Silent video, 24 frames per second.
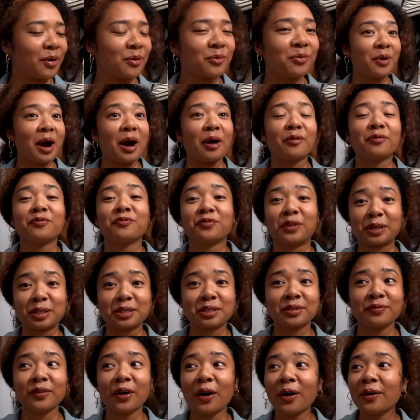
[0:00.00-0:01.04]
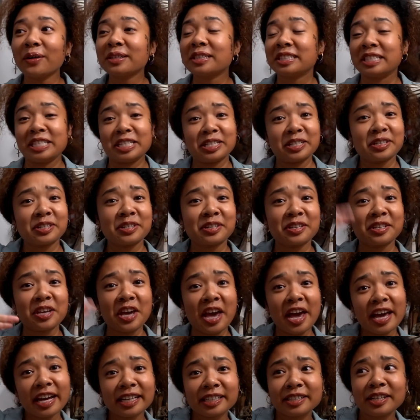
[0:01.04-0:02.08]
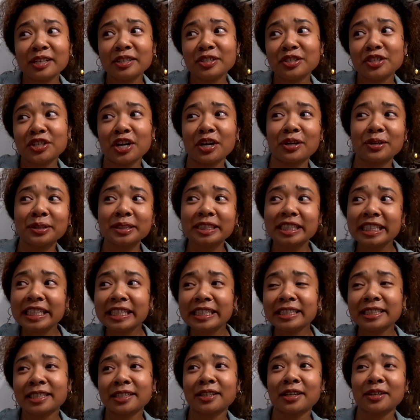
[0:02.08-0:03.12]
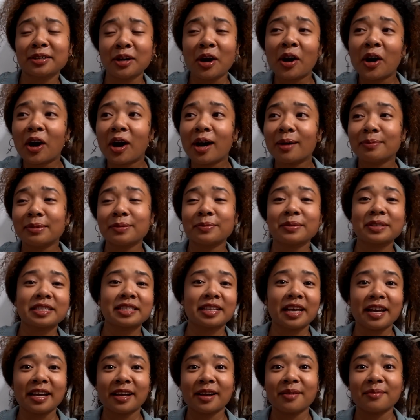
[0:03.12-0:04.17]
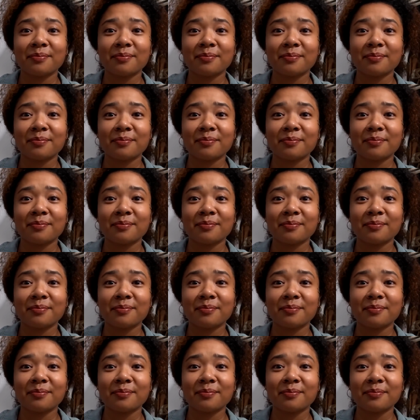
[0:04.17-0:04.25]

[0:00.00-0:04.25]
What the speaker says: Wow, first of all, she kicked Geraldine to the curb and was like,